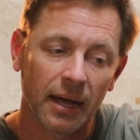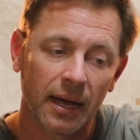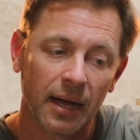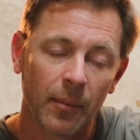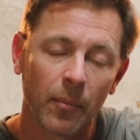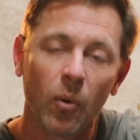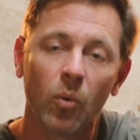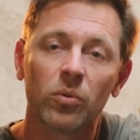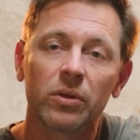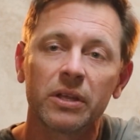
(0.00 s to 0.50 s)

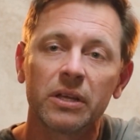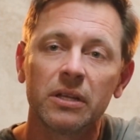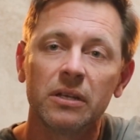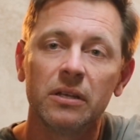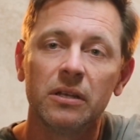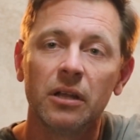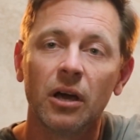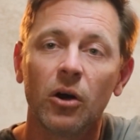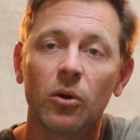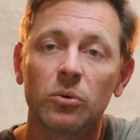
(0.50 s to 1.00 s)
I'm only
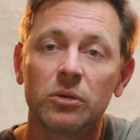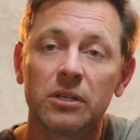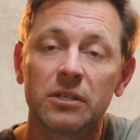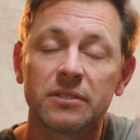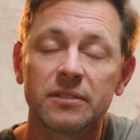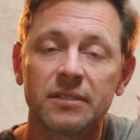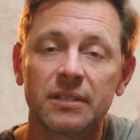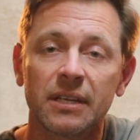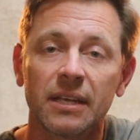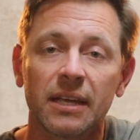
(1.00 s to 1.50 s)

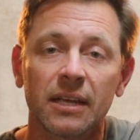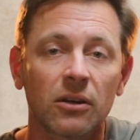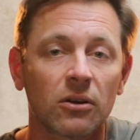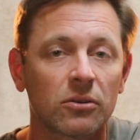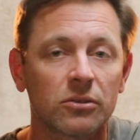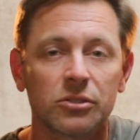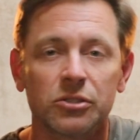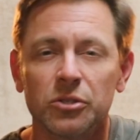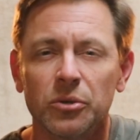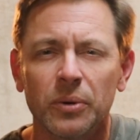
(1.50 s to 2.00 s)
noticing
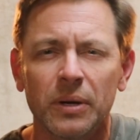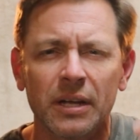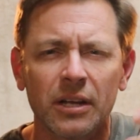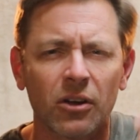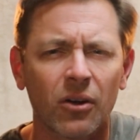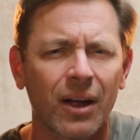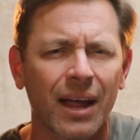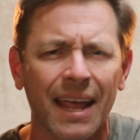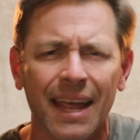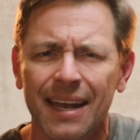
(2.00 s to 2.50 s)
or
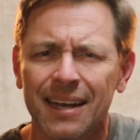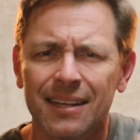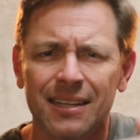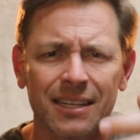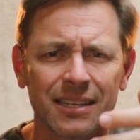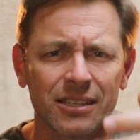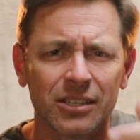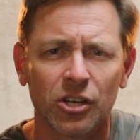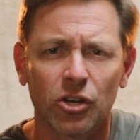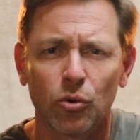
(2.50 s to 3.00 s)
doing or
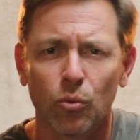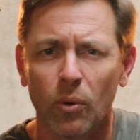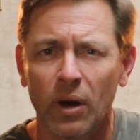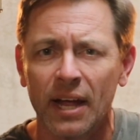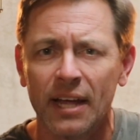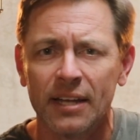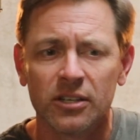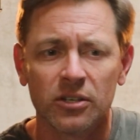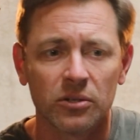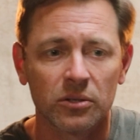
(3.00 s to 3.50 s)
handling the
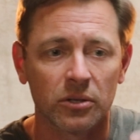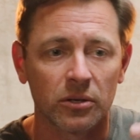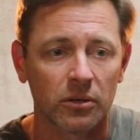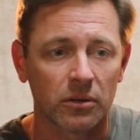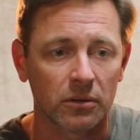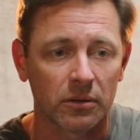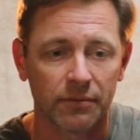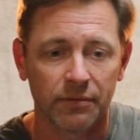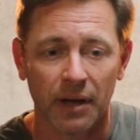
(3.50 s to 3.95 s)
granular.